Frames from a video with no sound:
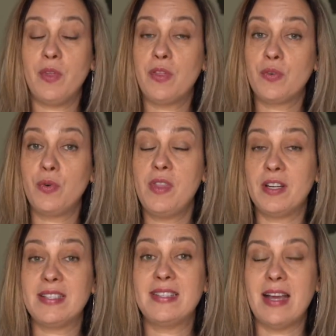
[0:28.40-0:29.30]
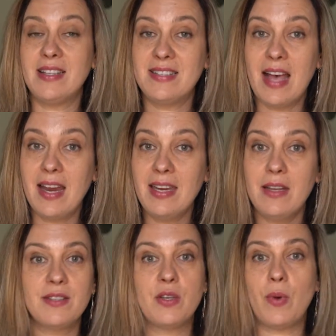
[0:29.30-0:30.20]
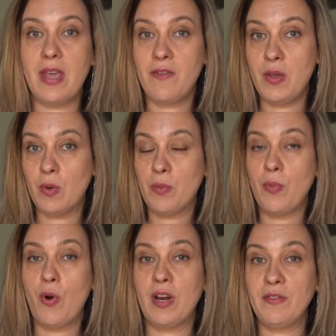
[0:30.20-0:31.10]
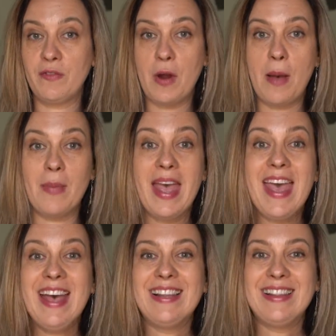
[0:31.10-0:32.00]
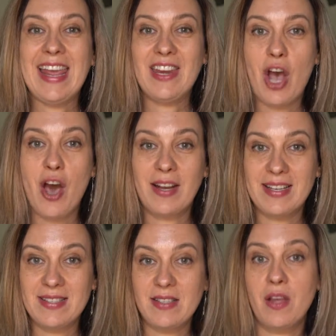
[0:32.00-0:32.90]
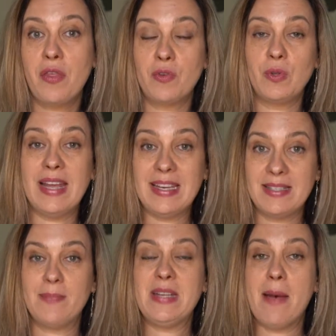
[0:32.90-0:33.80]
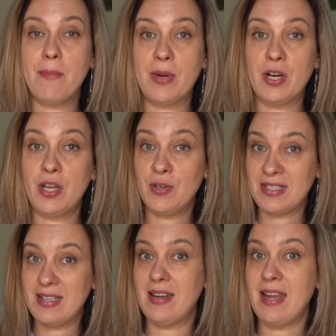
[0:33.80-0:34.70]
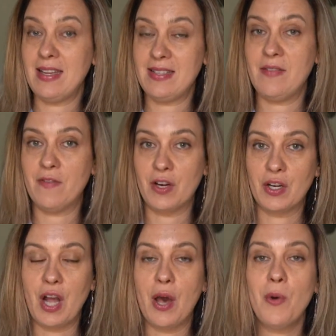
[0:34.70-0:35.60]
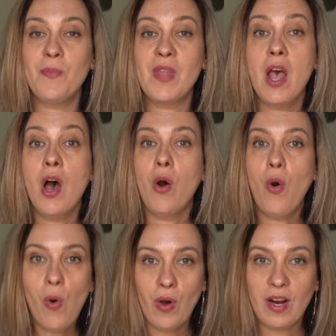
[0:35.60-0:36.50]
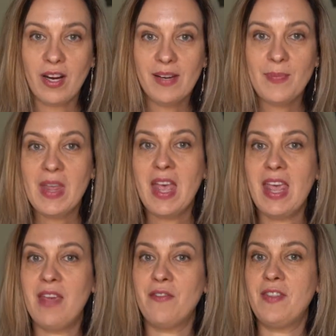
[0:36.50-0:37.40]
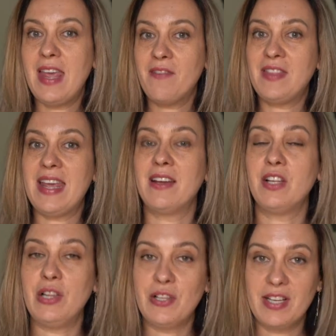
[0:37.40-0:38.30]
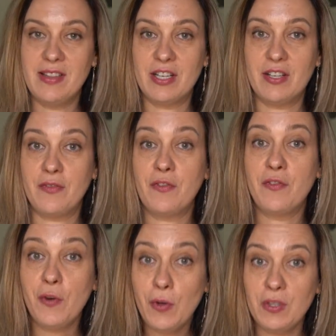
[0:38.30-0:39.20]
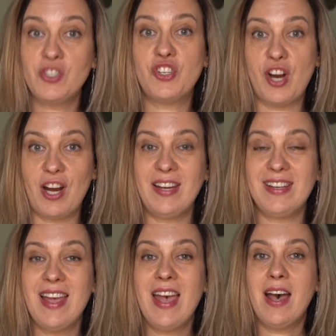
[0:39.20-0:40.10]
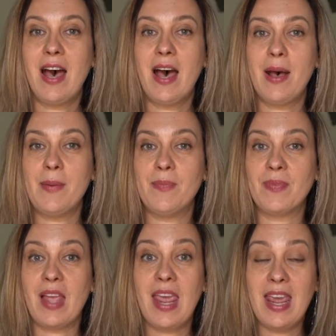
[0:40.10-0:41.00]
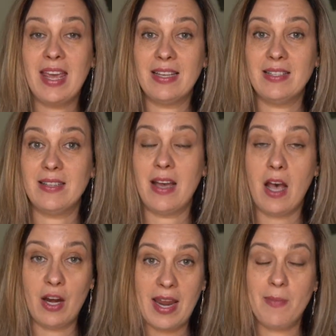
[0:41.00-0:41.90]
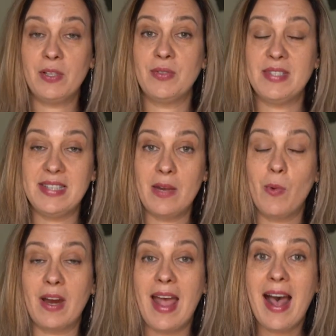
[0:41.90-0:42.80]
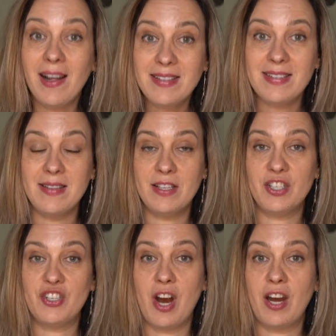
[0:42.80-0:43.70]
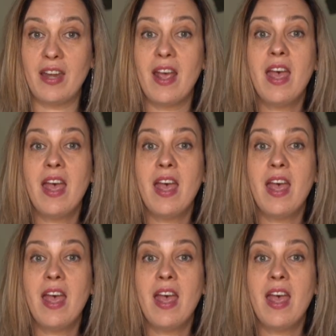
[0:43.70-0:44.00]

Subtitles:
through their sun sign. So if you were born from late August through late September, your sun is in Virgo. Or if they've taken a look at their full chart and are able to see where else in their chart